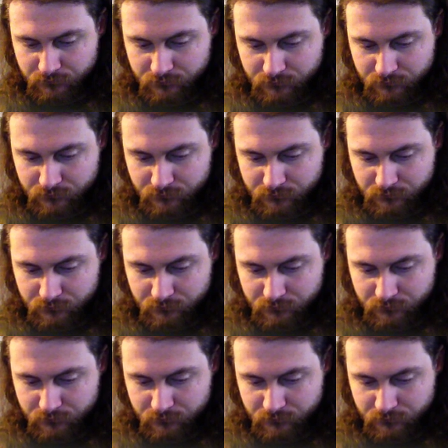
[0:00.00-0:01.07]

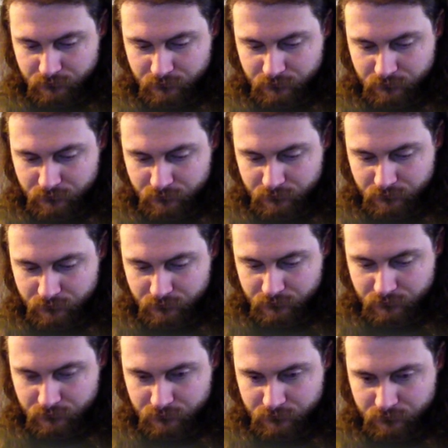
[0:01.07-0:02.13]

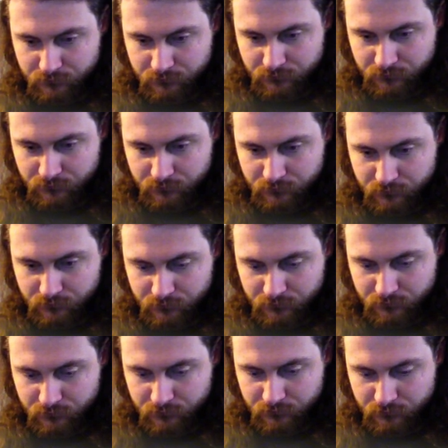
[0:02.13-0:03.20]

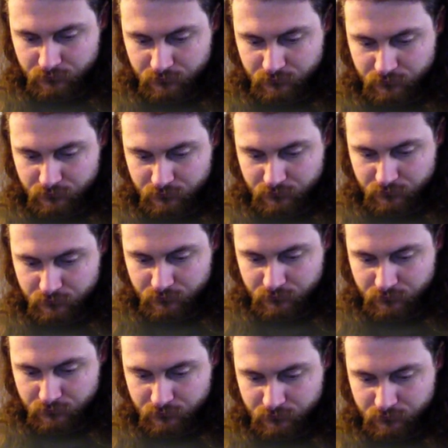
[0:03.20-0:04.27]

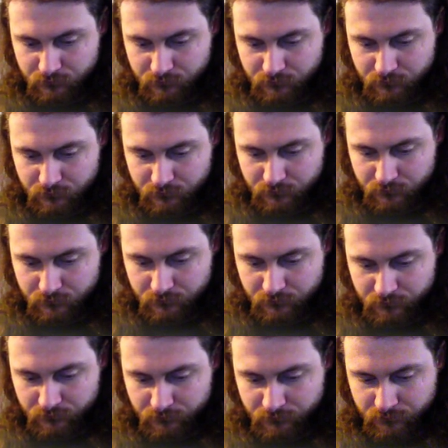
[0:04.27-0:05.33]

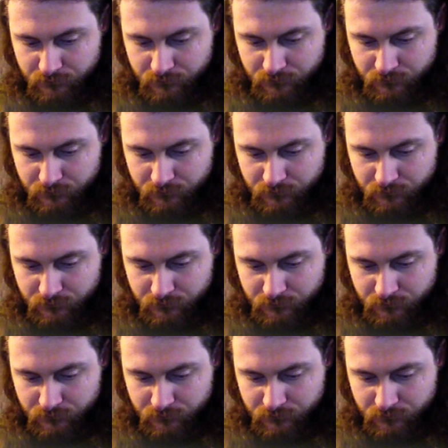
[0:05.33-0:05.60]
No one is speaking in this clip.